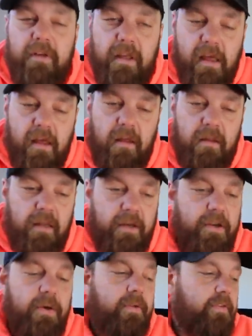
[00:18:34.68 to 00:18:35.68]
took a L. I
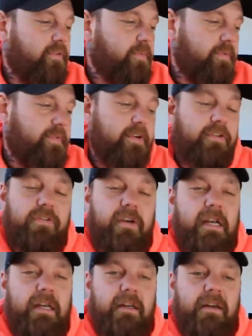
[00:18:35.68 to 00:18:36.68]
know it's super
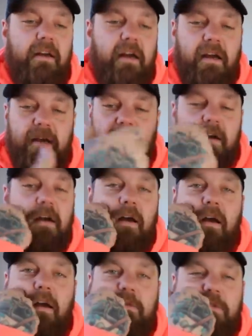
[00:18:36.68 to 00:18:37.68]
frustrating. I,
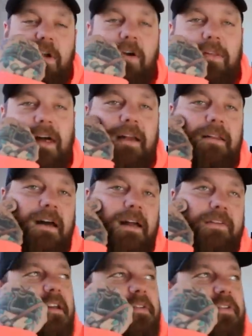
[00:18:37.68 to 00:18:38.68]
uh, I've been online a
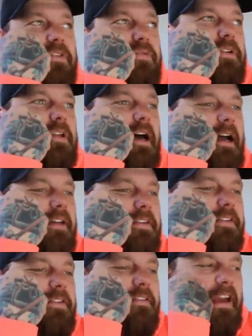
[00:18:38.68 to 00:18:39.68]
lot and I've just
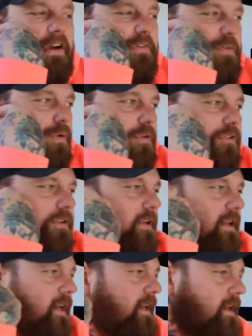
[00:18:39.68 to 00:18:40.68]
realized how fortunate I